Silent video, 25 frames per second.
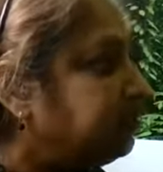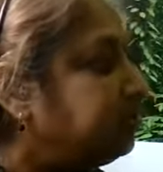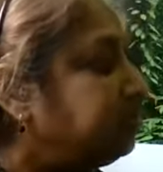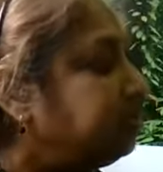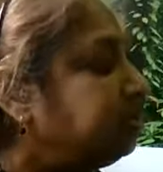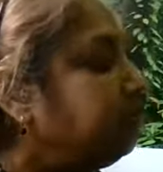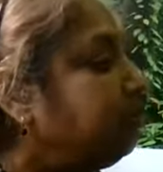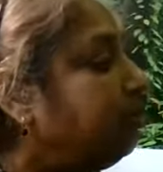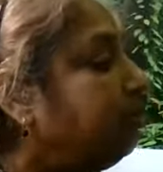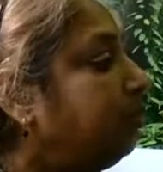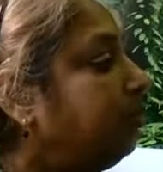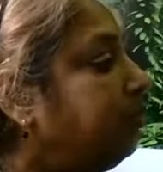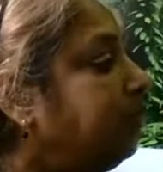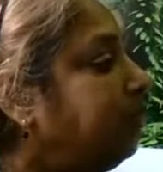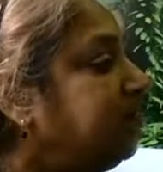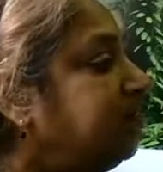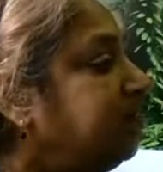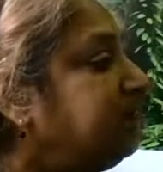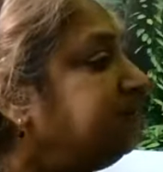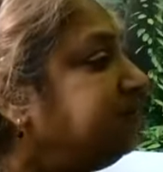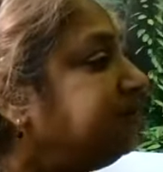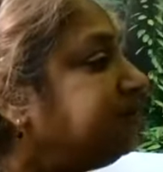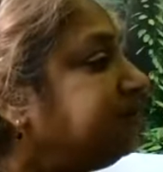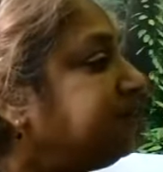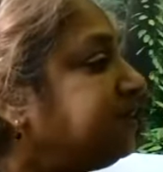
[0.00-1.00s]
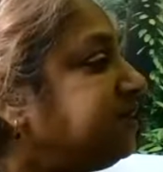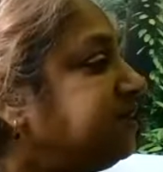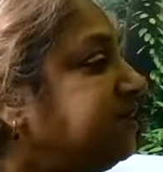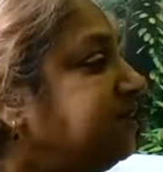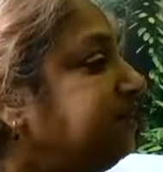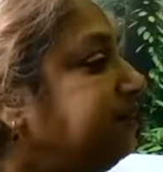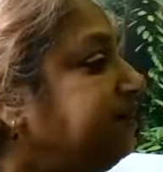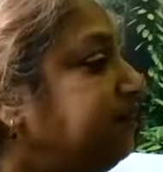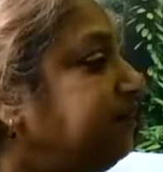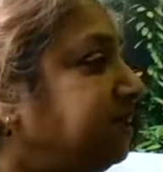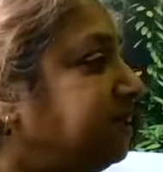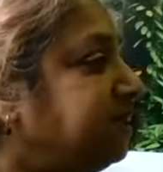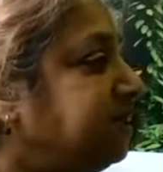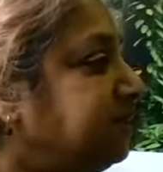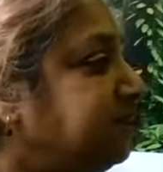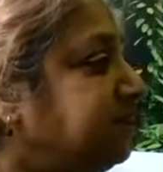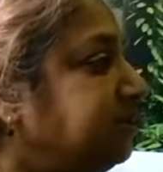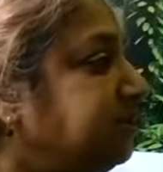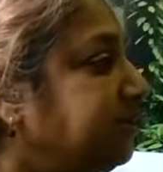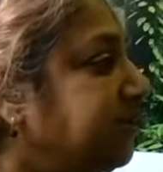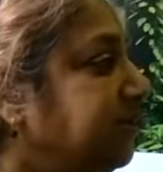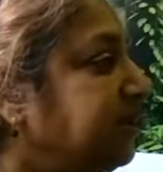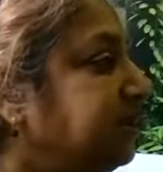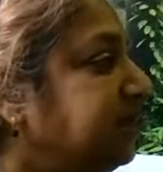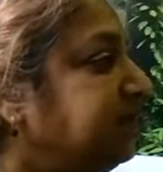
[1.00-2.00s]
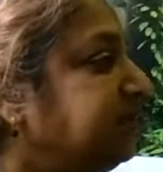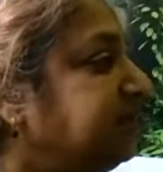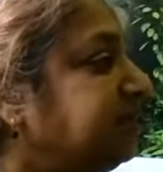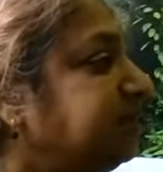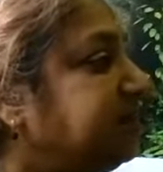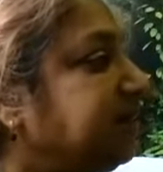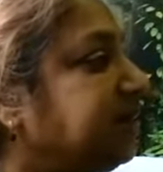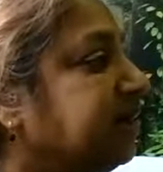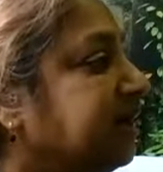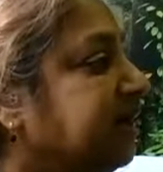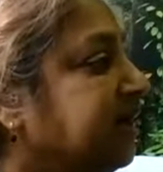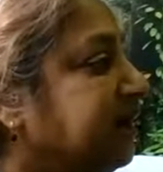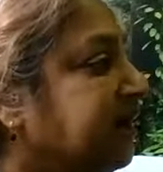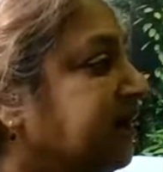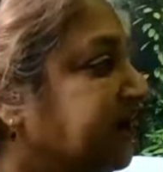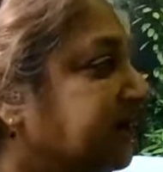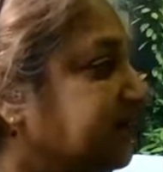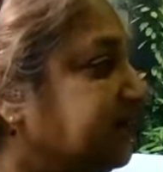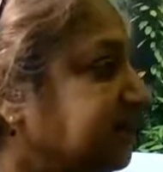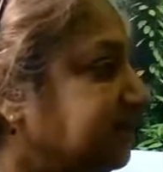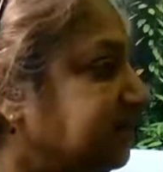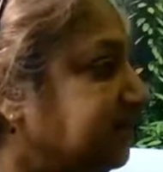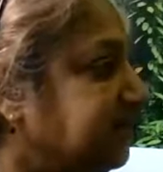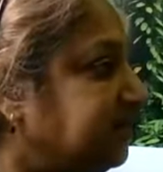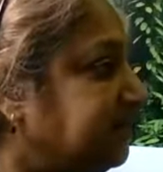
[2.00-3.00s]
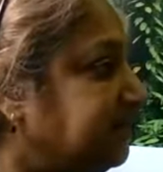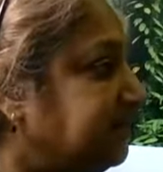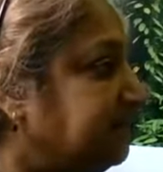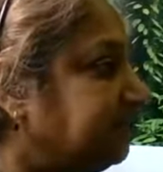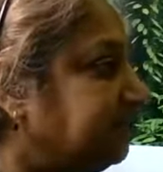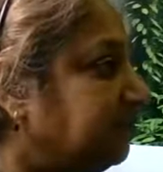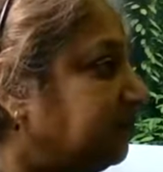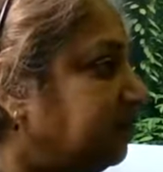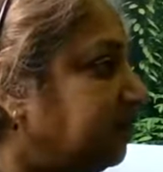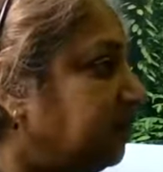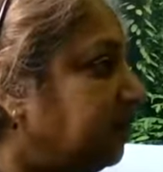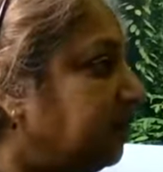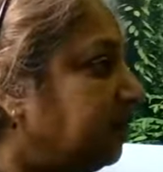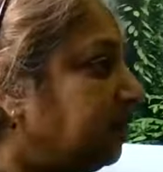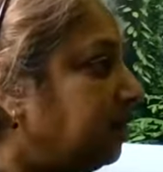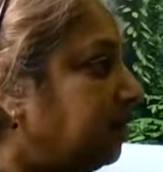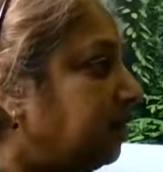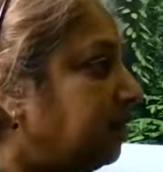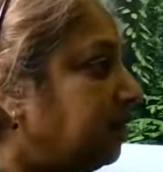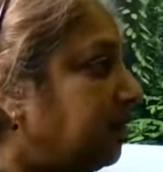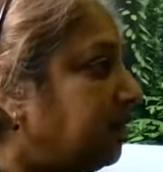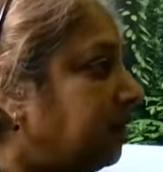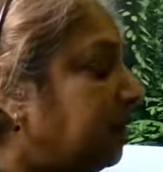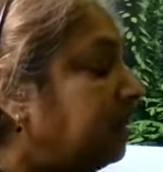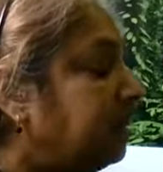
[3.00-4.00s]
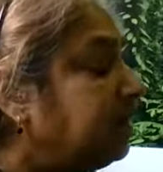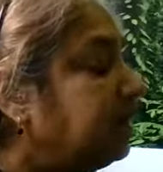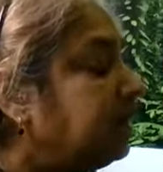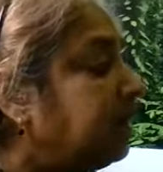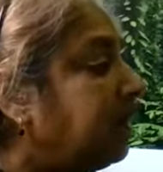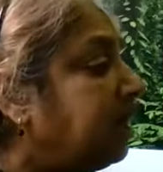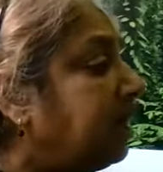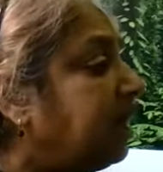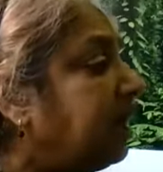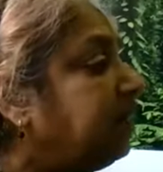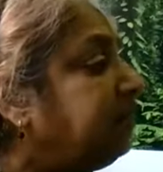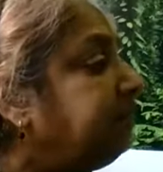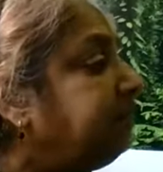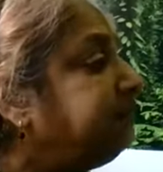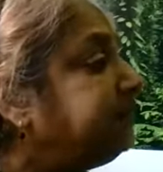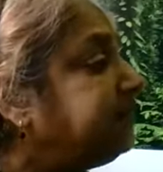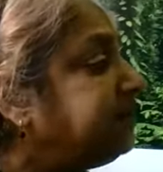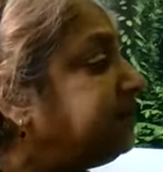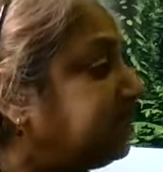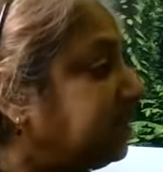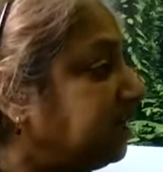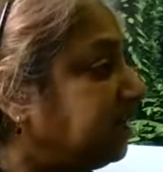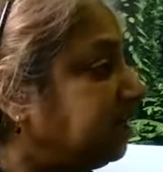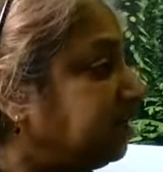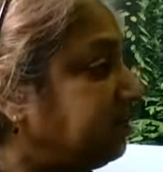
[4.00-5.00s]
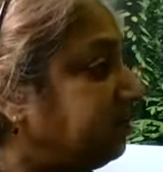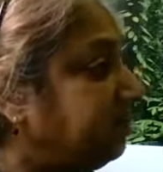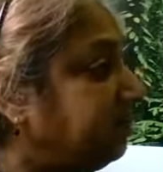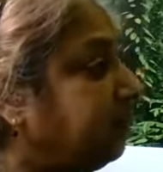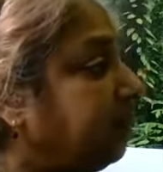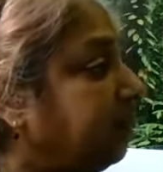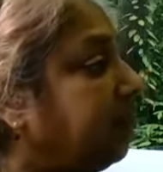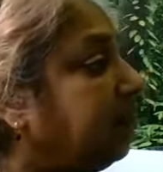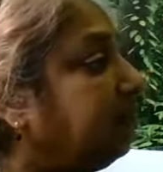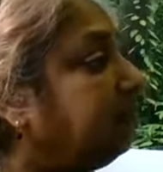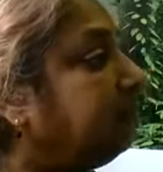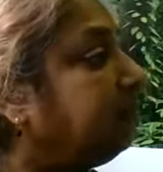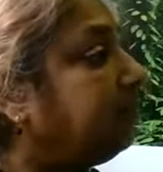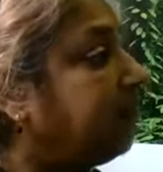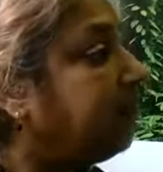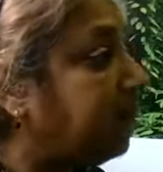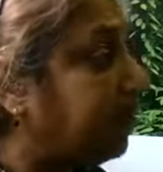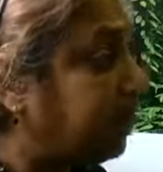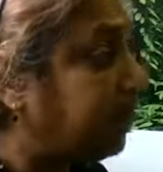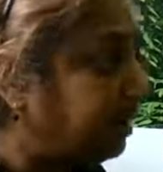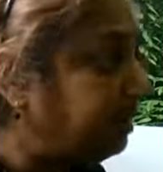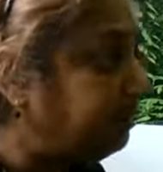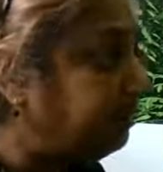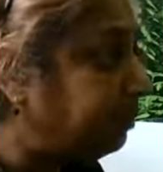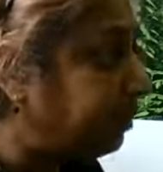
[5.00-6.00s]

So we need to snip it so that it's not connected. And I will tell you how I